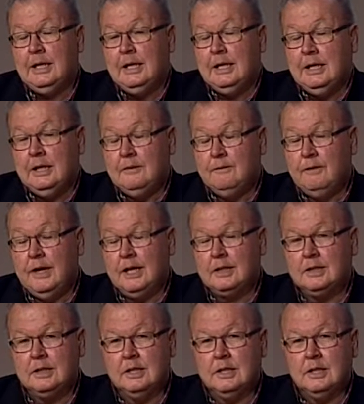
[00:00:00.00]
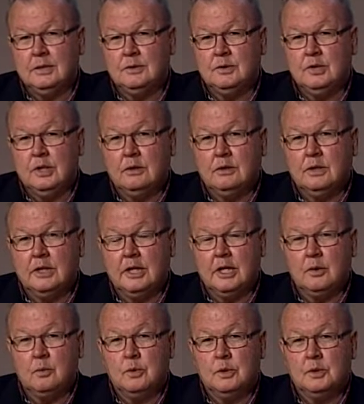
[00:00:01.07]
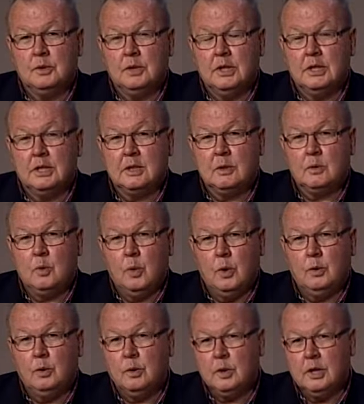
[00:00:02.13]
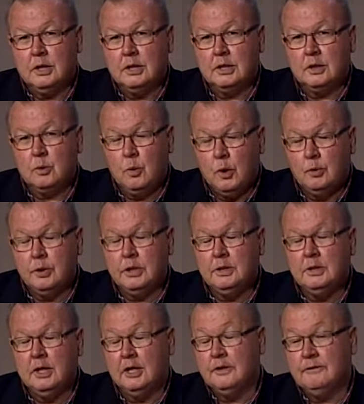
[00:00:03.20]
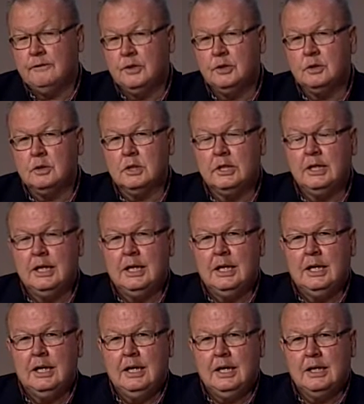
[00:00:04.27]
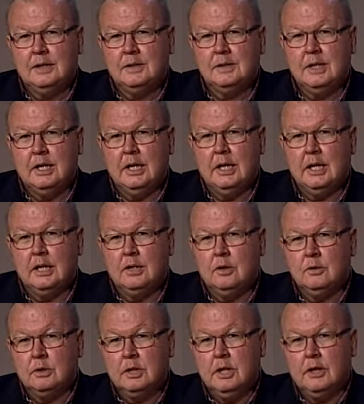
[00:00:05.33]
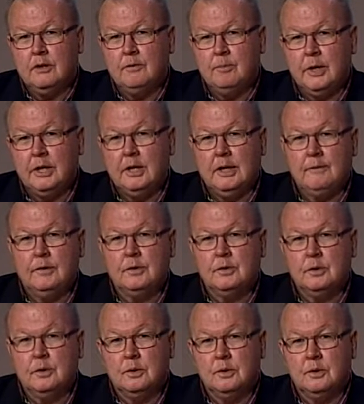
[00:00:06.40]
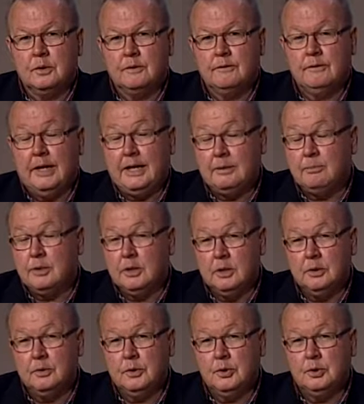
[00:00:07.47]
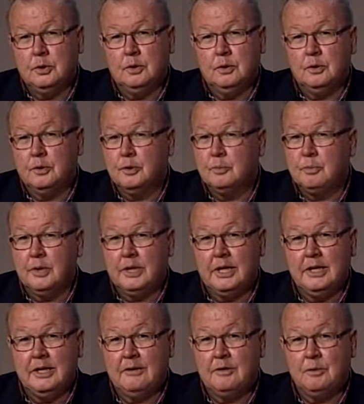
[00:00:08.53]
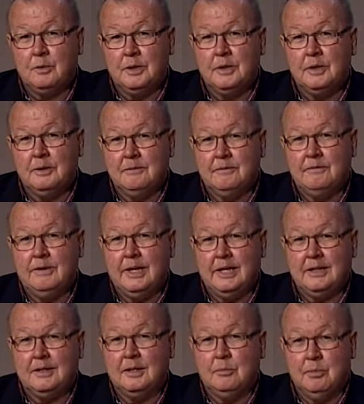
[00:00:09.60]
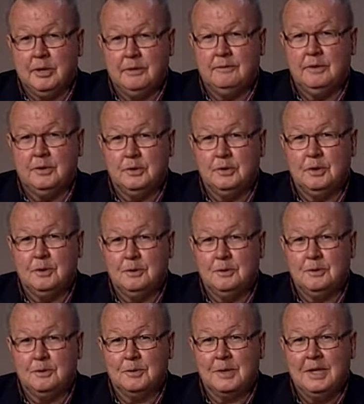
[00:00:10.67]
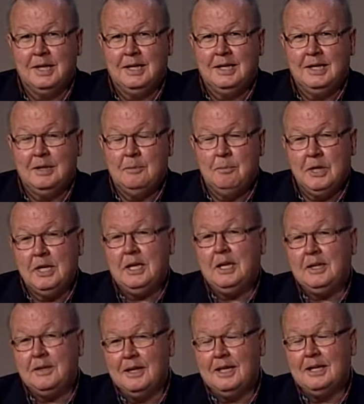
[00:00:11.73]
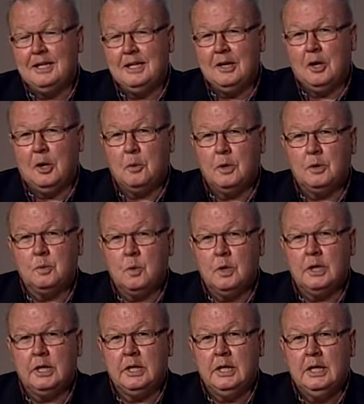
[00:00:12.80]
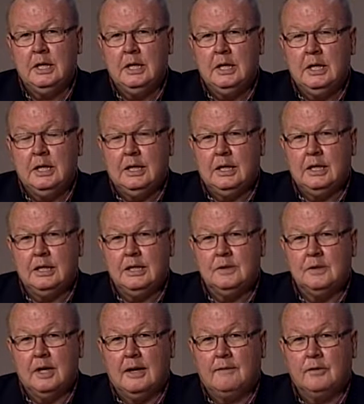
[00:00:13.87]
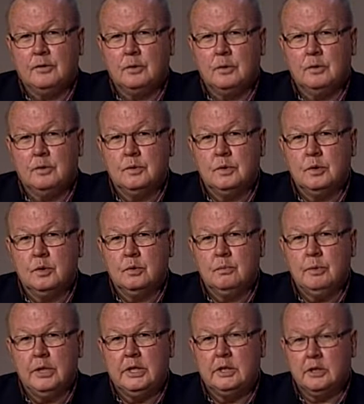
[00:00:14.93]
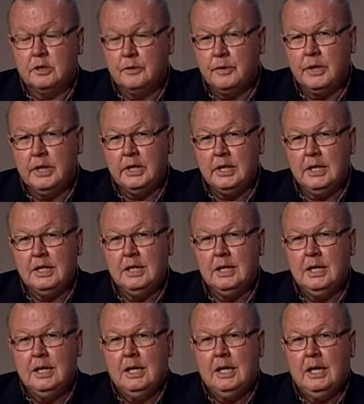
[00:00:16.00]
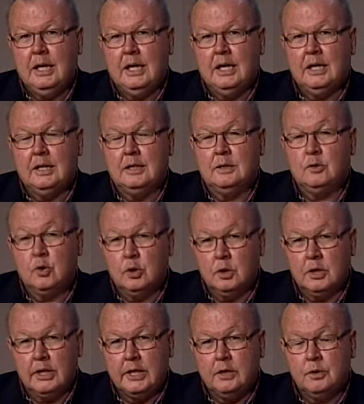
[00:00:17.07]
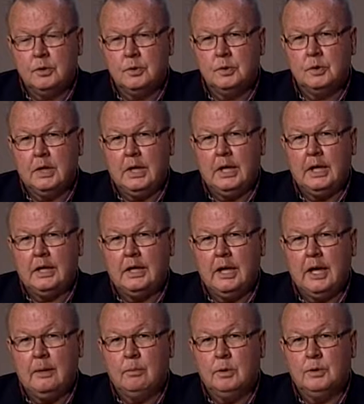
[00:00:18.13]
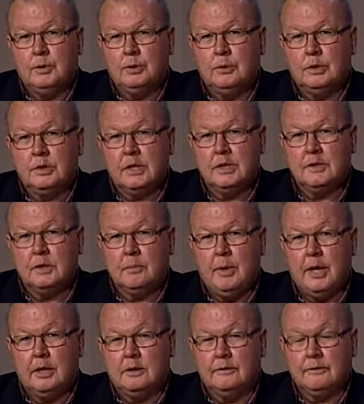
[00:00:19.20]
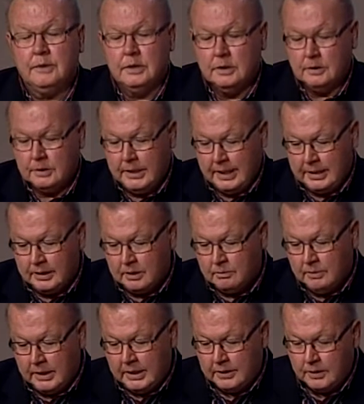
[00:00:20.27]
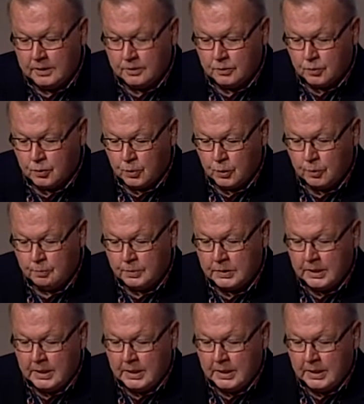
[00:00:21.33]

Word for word: In fact, uh, General Liggett was uh, quote, uh, quoted unofficially as saying, I don't care if my officers are fat below the shoulders, but I never want them fat above the shoulders, uh, meaning that he always wanted uh, his officers to be clear thinking and good leaders and able to assess the battlefield and command their troops.